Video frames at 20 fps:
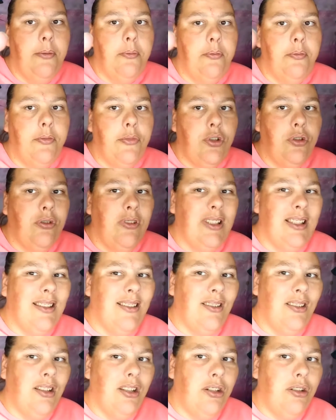tool. It's a
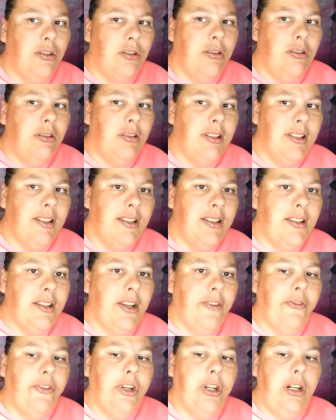little
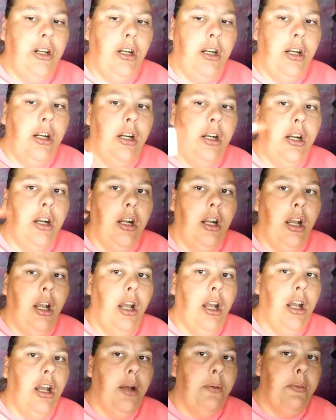stiffer.
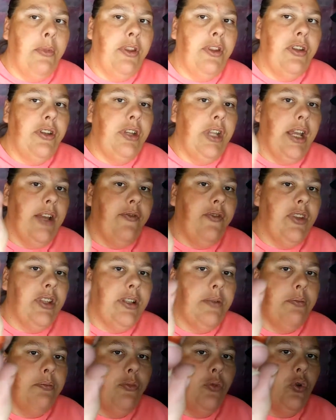And then you have
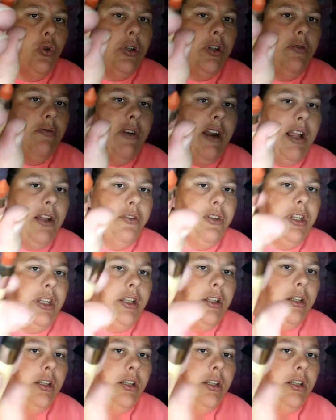this more rounded.